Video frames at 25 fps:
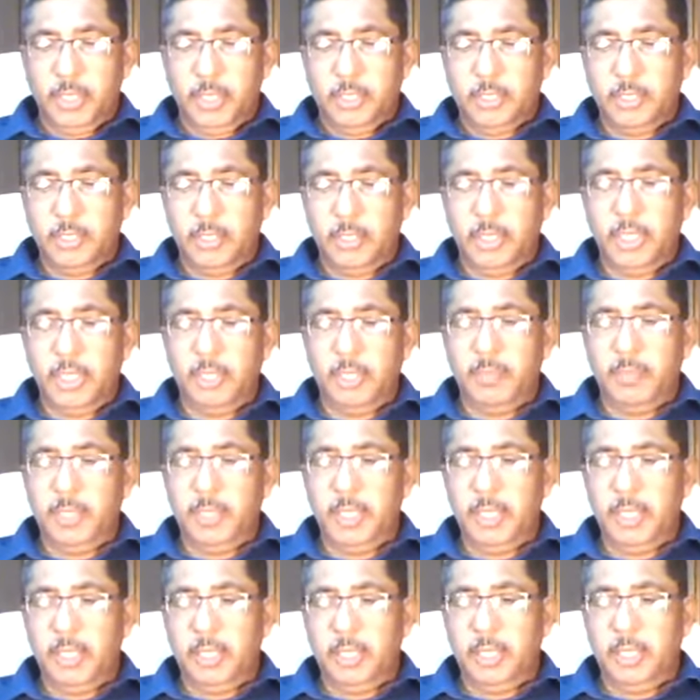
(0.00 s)
So it
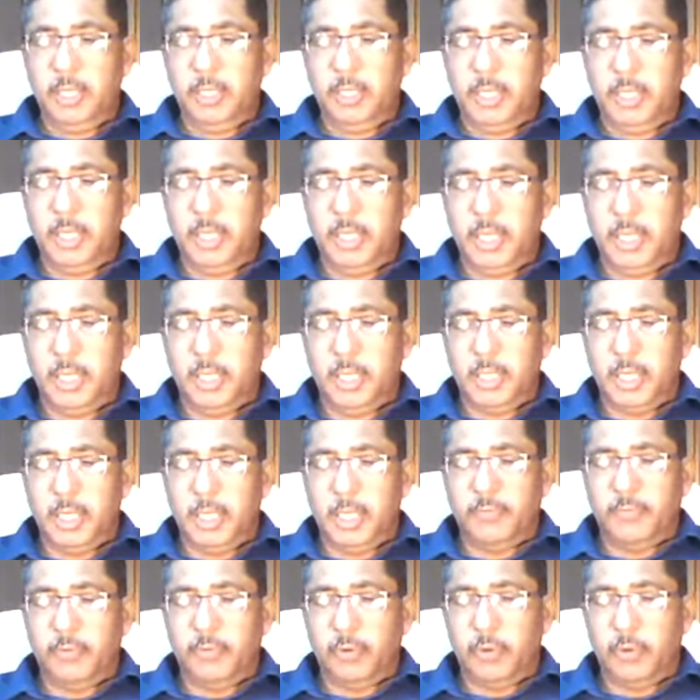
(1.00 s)
means it, it,
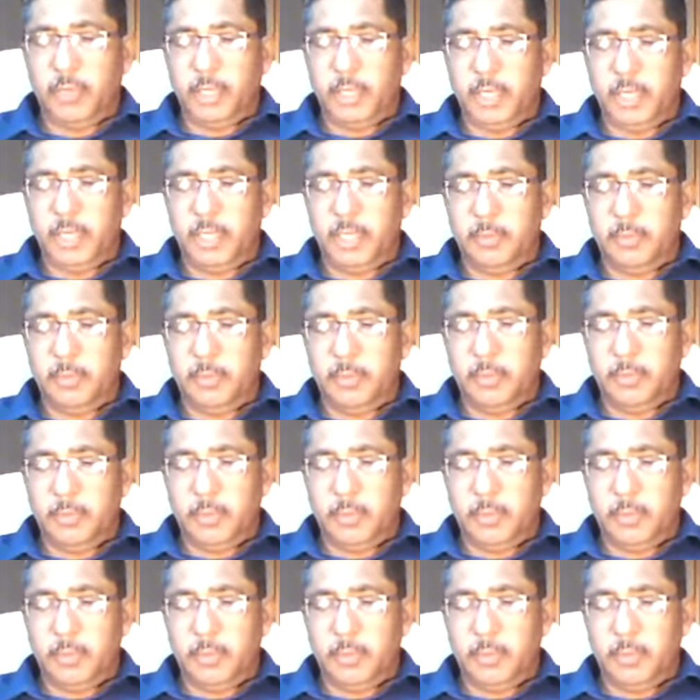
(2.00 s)
therefore it